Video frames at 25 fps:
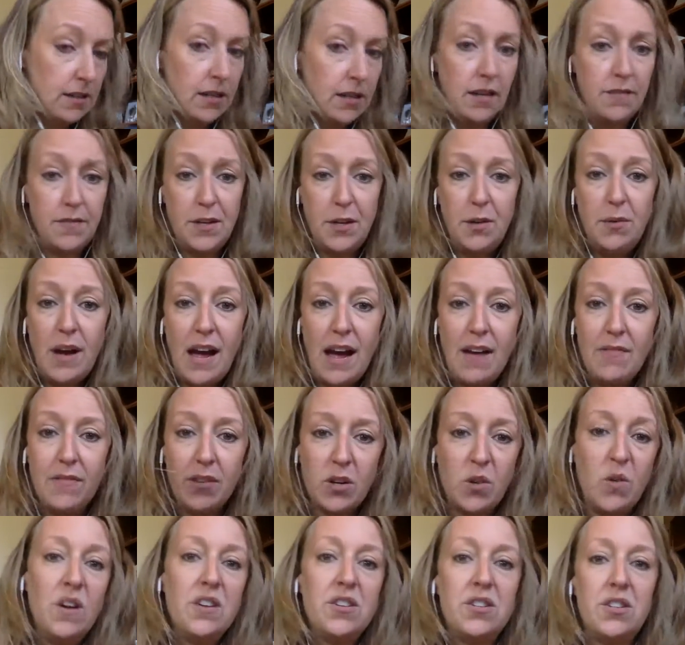If you have a
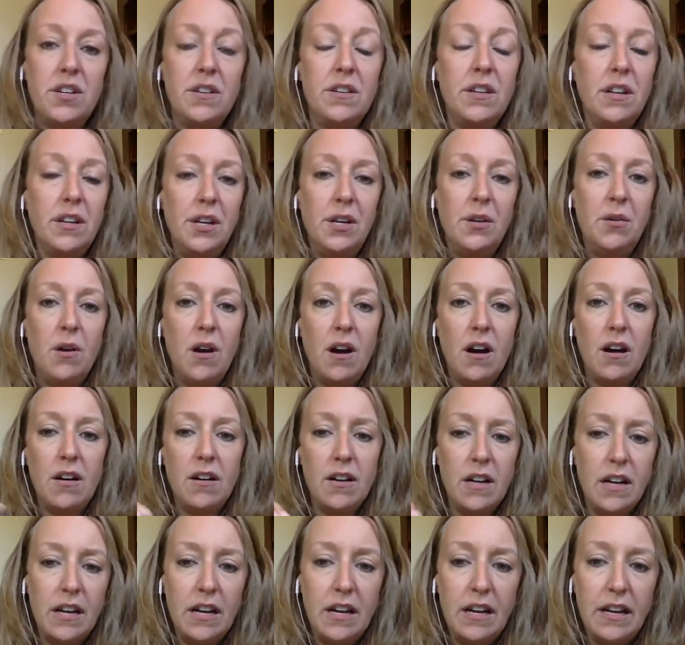question that you
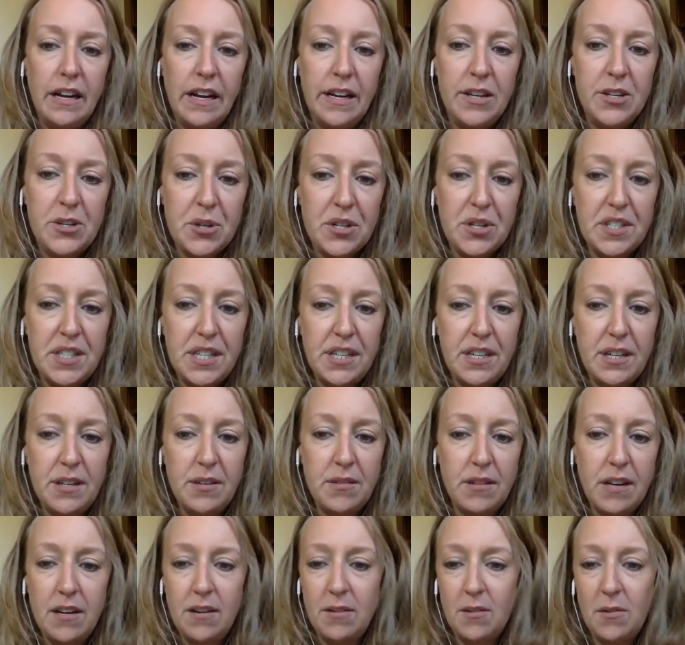are interested in,
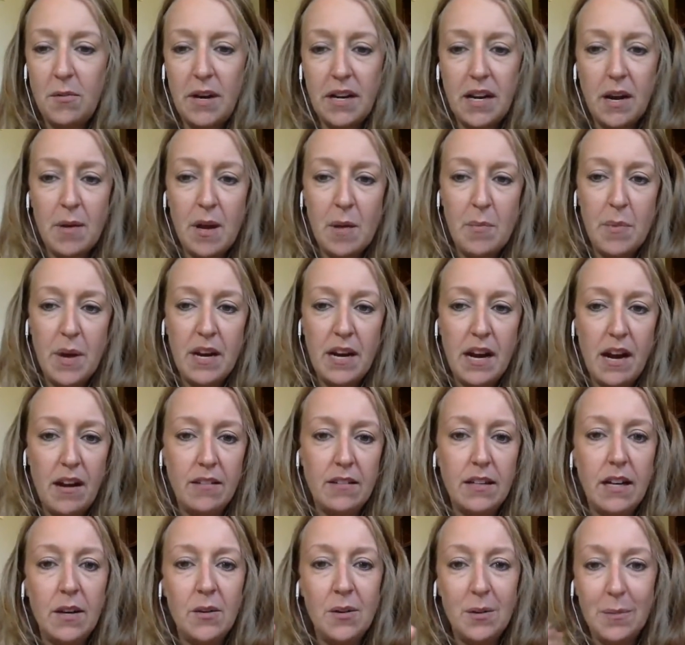I don't know why I got my pen out.
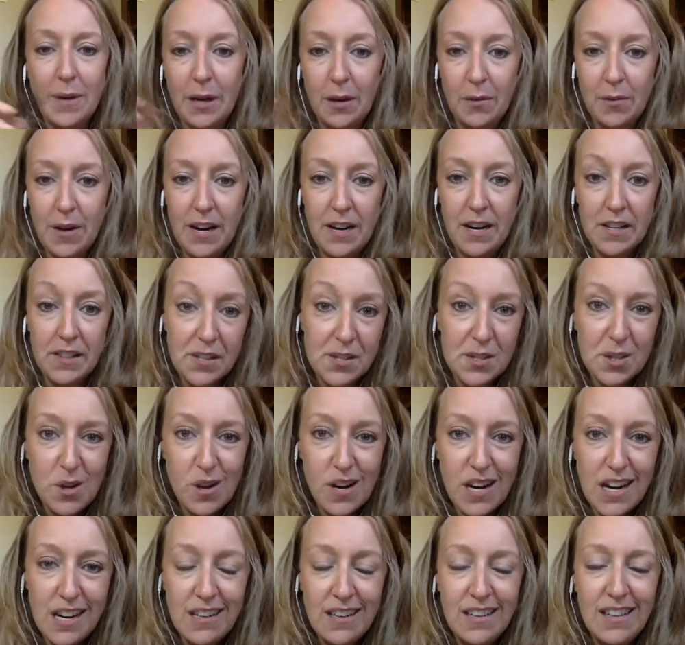Am I going to write on the
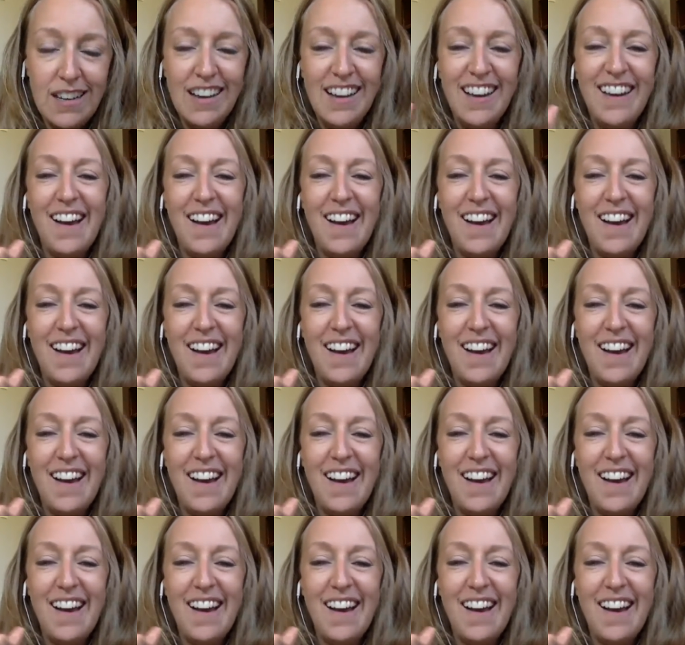screen?